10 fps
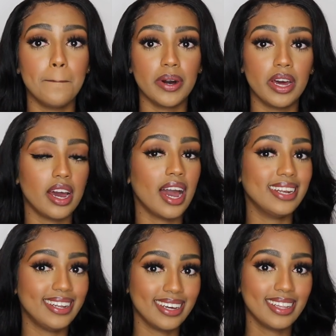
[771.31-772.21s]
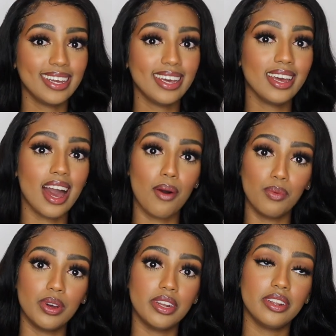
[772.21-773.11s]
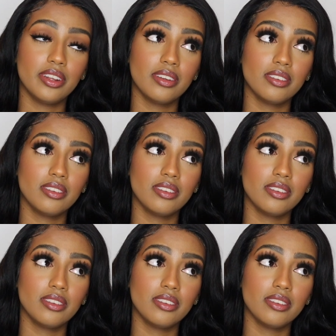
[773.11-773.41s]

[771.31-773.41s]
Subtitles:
But ideally, I would